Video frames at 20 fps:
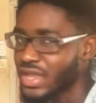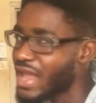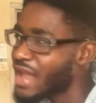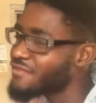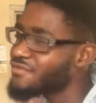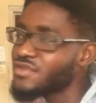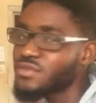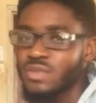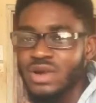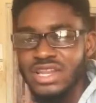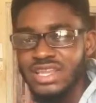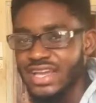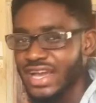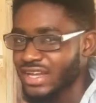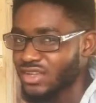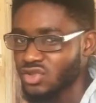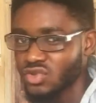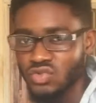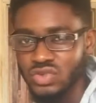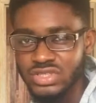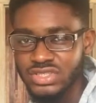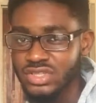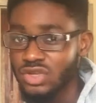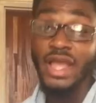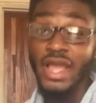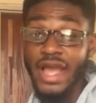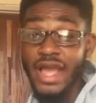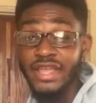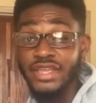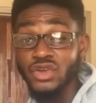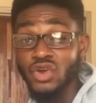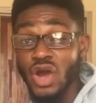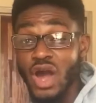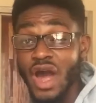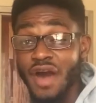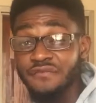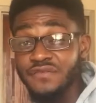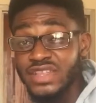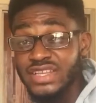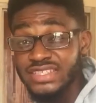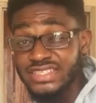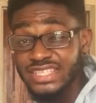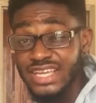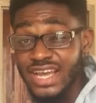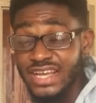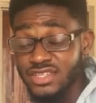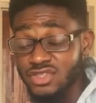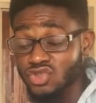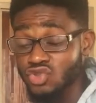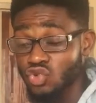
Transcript: Everybody can do it, and you have the chance